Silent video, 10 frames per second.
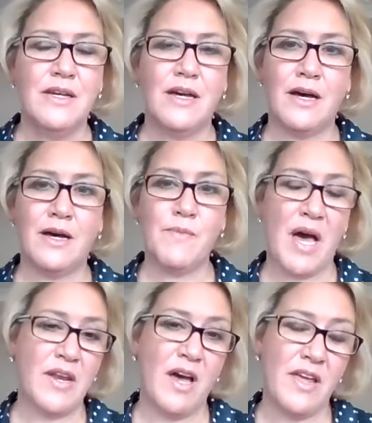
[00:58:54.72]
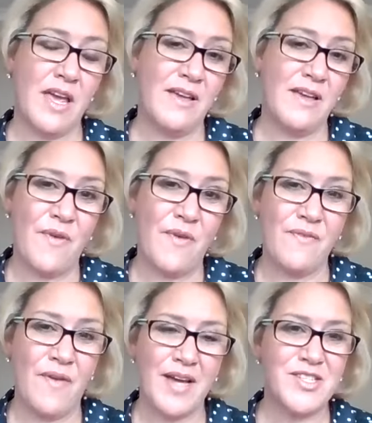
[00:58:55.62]
um, and I, if,
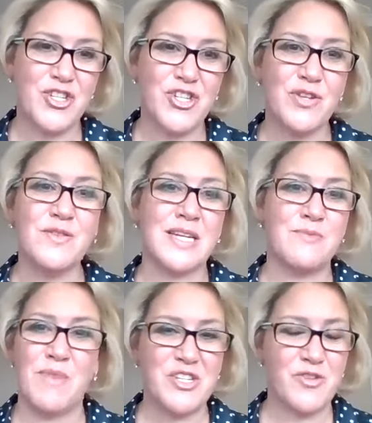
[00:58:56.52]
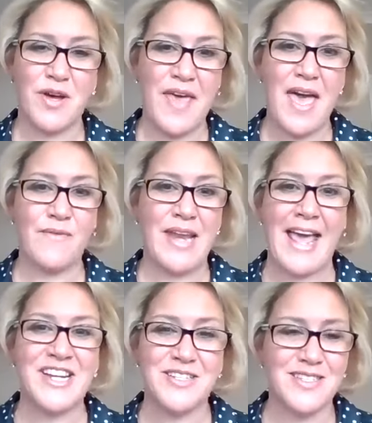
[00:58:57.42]
if i had to choose i'd much rather have an
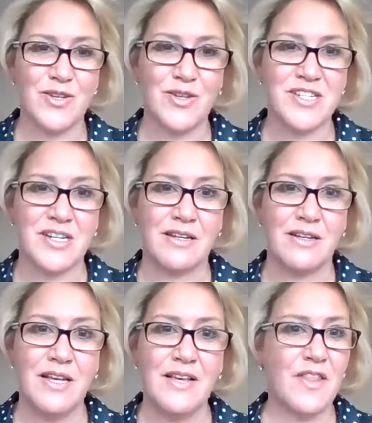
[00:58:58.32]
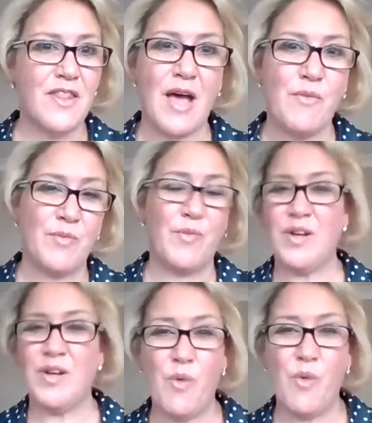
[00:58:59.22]
anxious surgeon than that one,
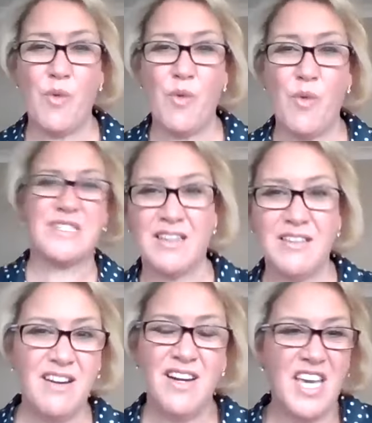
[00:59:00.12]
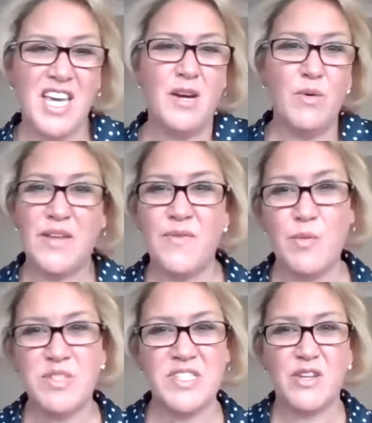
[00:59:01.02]
one, one that was like, oh yeah,
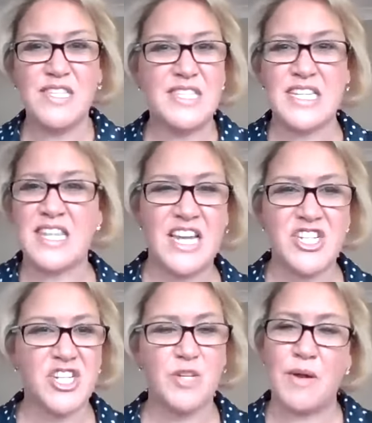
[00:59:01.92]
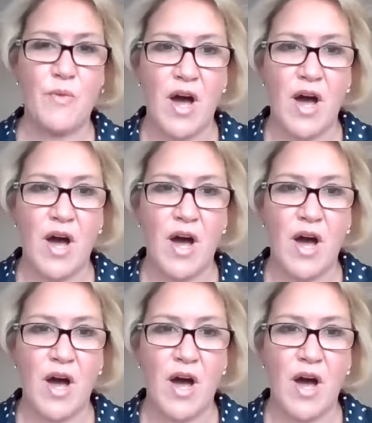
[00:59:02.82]
whatever, we'll sew this to that, she'll be